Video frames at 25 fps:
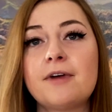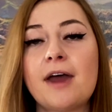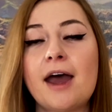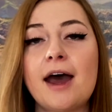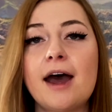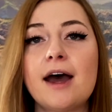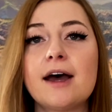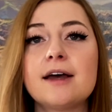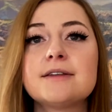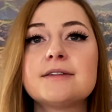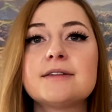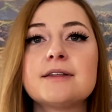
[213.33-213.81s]

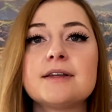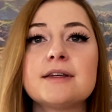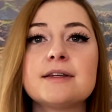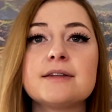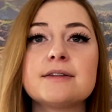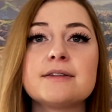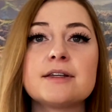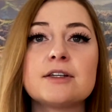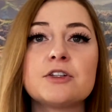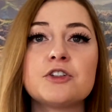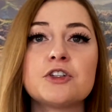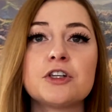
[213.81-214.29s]
has
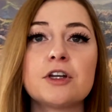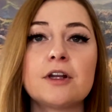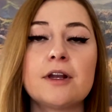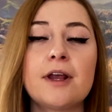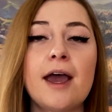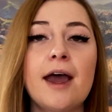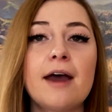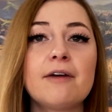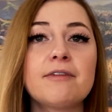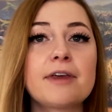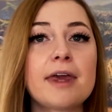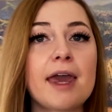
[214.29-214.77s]
is it should
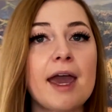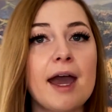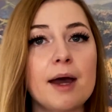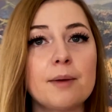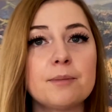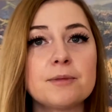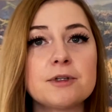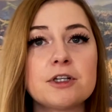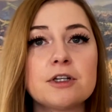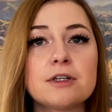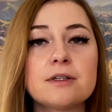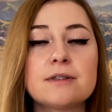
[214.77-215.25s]
have
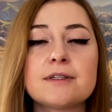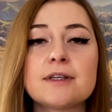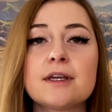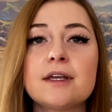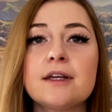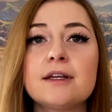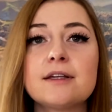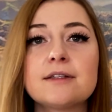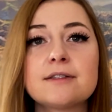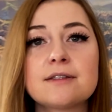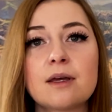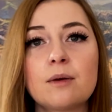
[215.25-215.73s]
captions
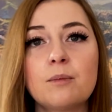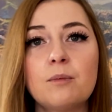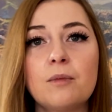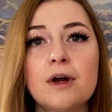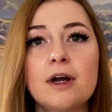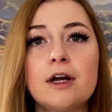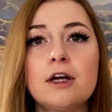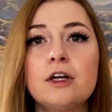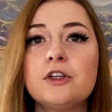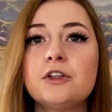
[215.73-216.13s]
in it somewhere.